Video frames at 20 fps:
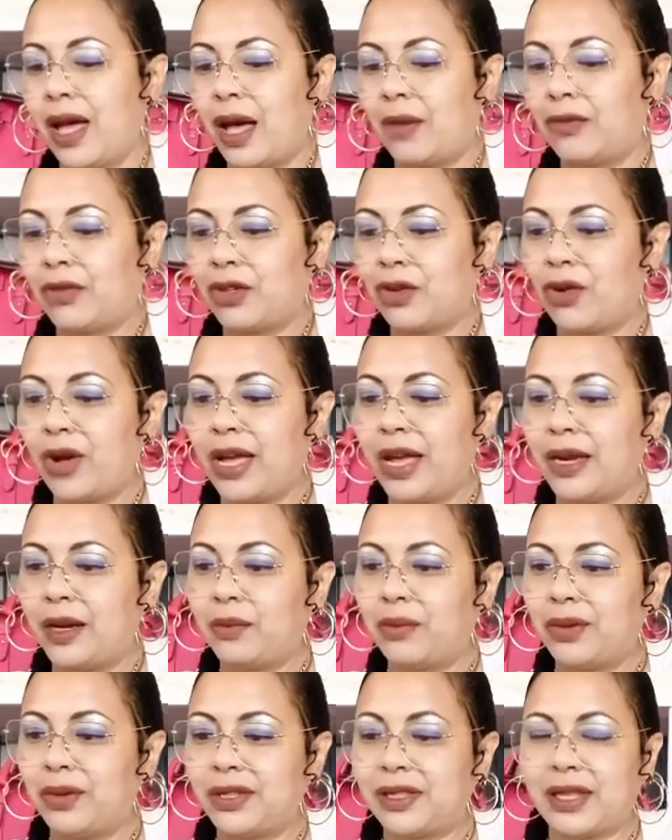I'm gonna go ahead
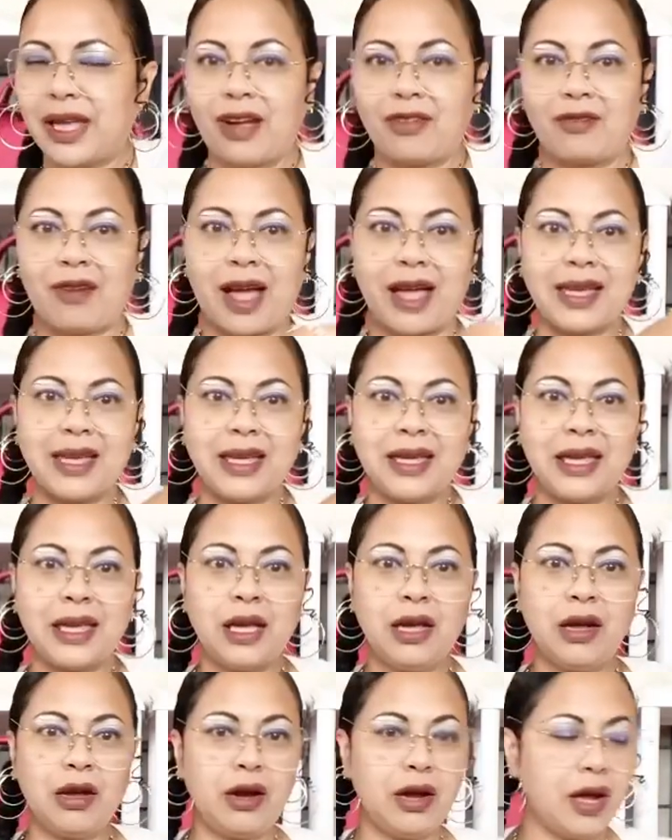and put that right
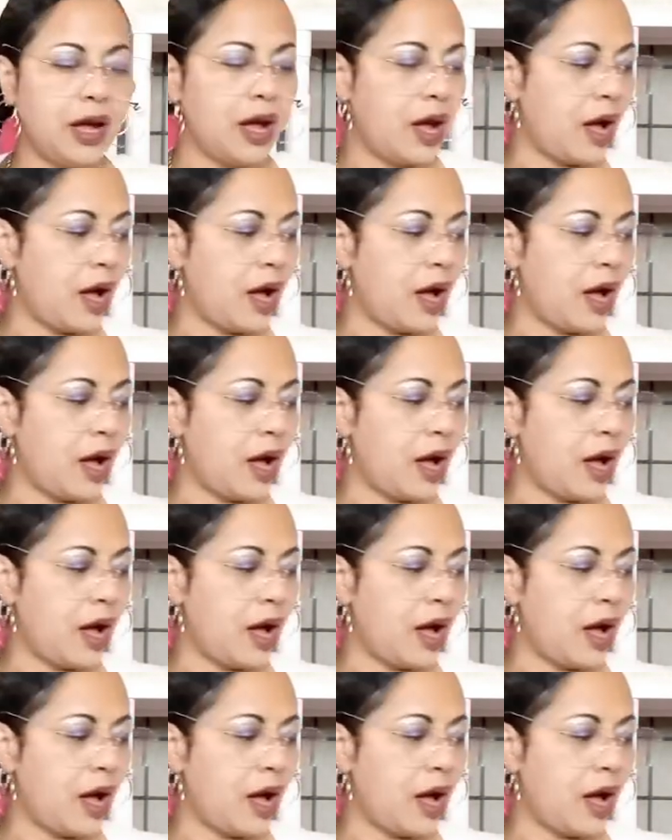here.